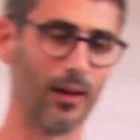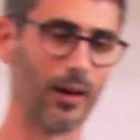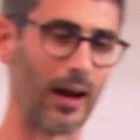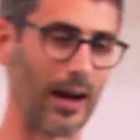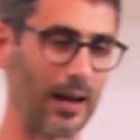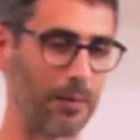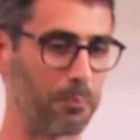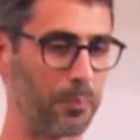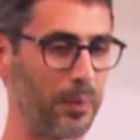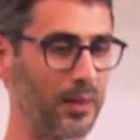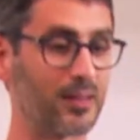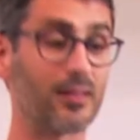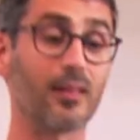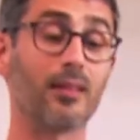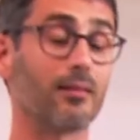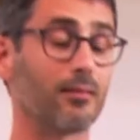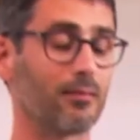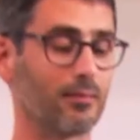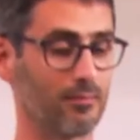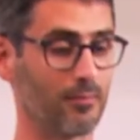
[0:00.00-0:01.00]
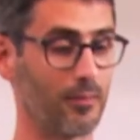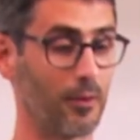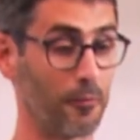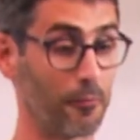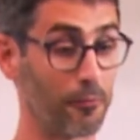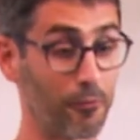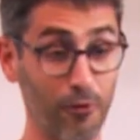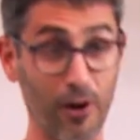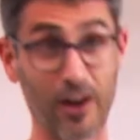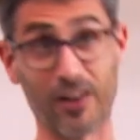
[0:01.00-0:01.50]
I picked
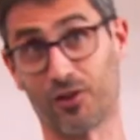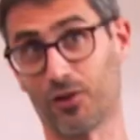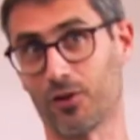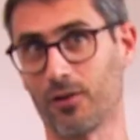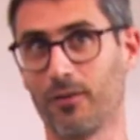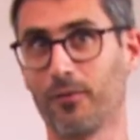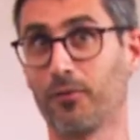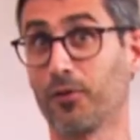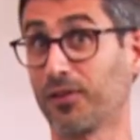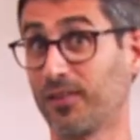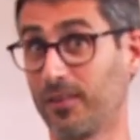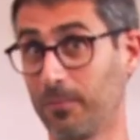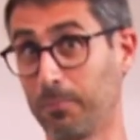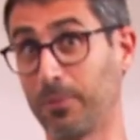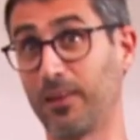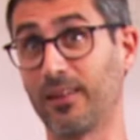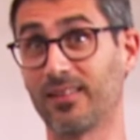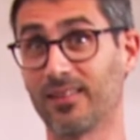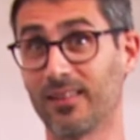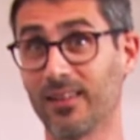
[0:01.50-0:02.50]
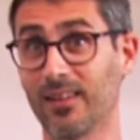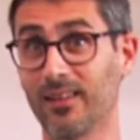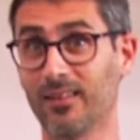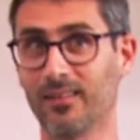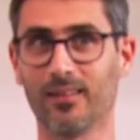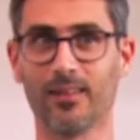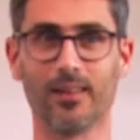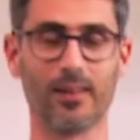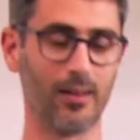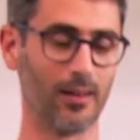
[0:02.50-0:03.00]
French for simplicity,
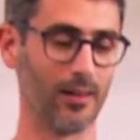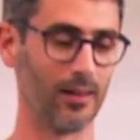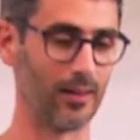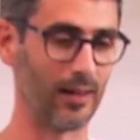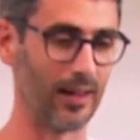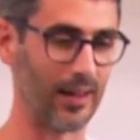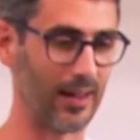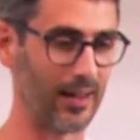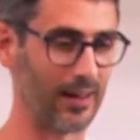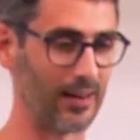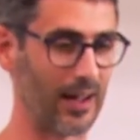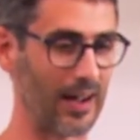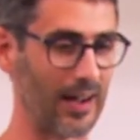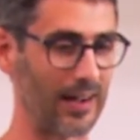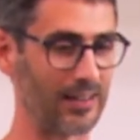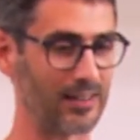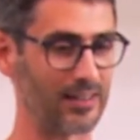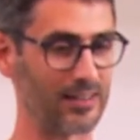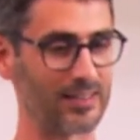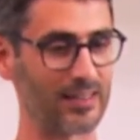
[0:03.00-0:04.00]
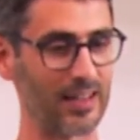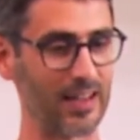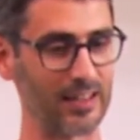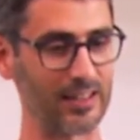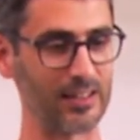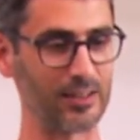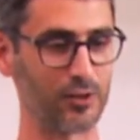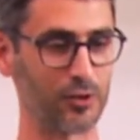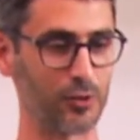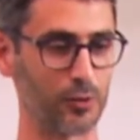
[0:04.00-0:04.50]
and I
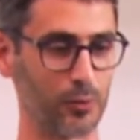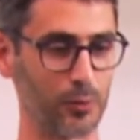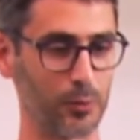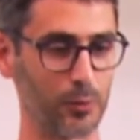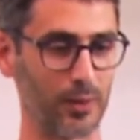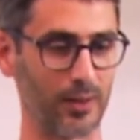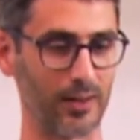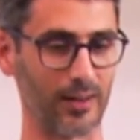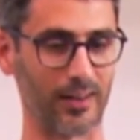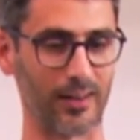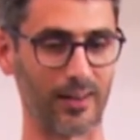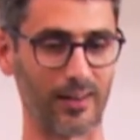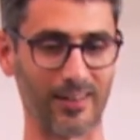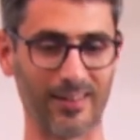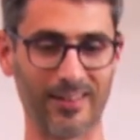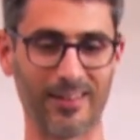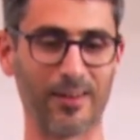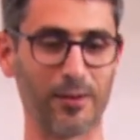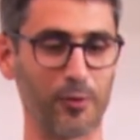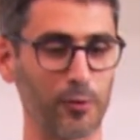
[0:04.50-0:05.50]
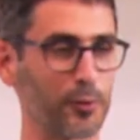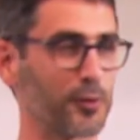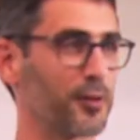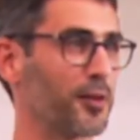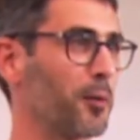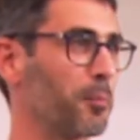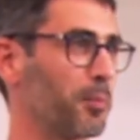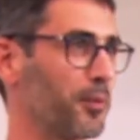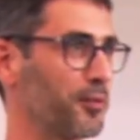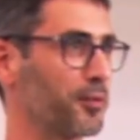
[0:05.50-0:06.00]
decided to use an
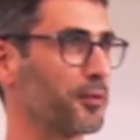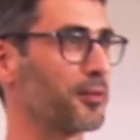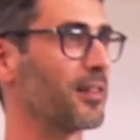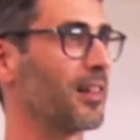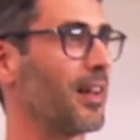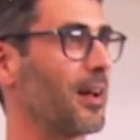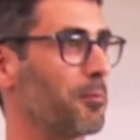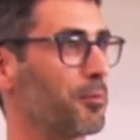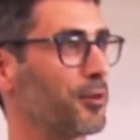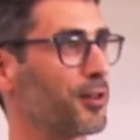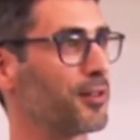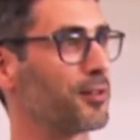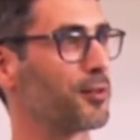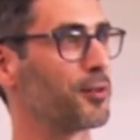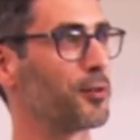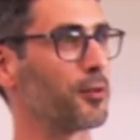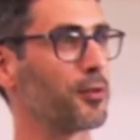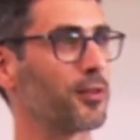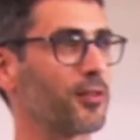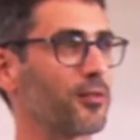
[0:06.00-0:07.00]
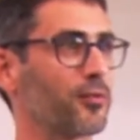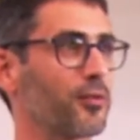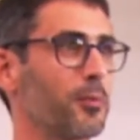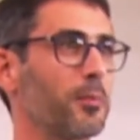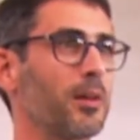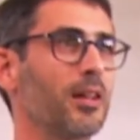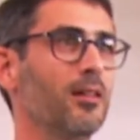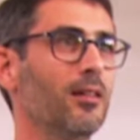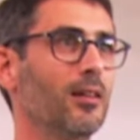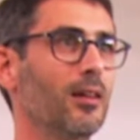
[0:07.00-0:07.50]
open source library to do this for
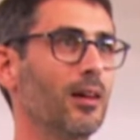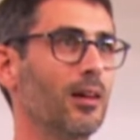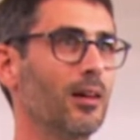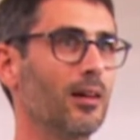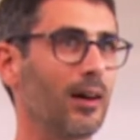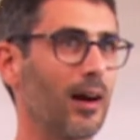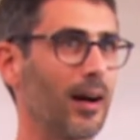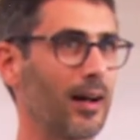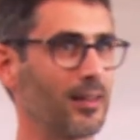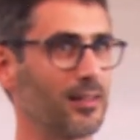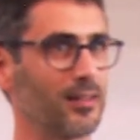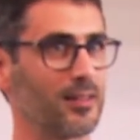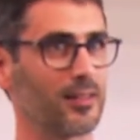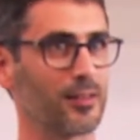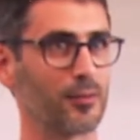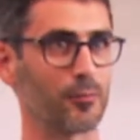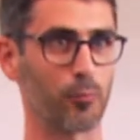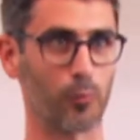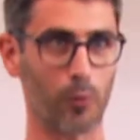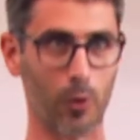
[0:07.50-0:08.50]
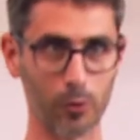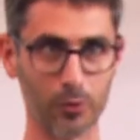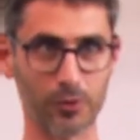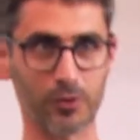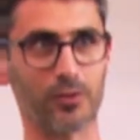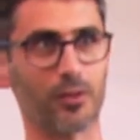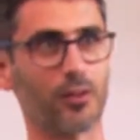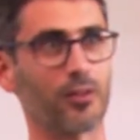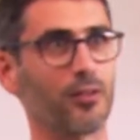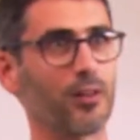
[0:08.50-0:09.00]
me. I didn't wrote a
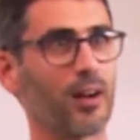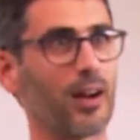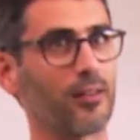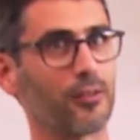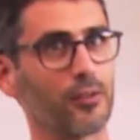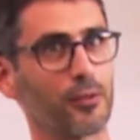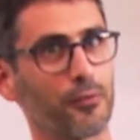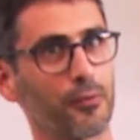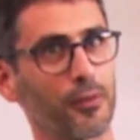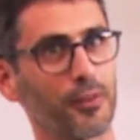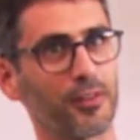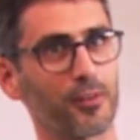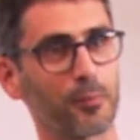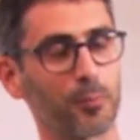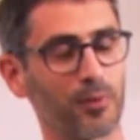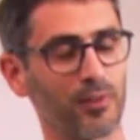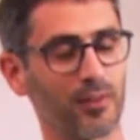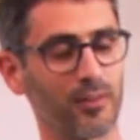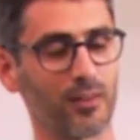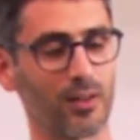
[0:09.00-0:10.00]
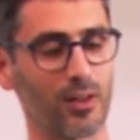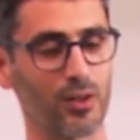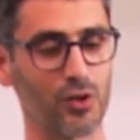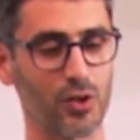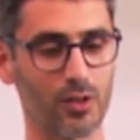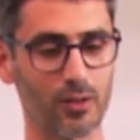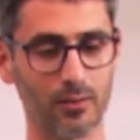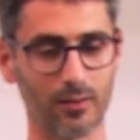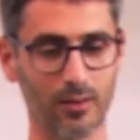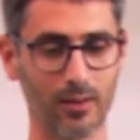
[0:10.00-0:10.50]
tokenizer for this
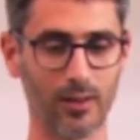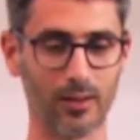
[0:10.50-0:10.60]
presentation.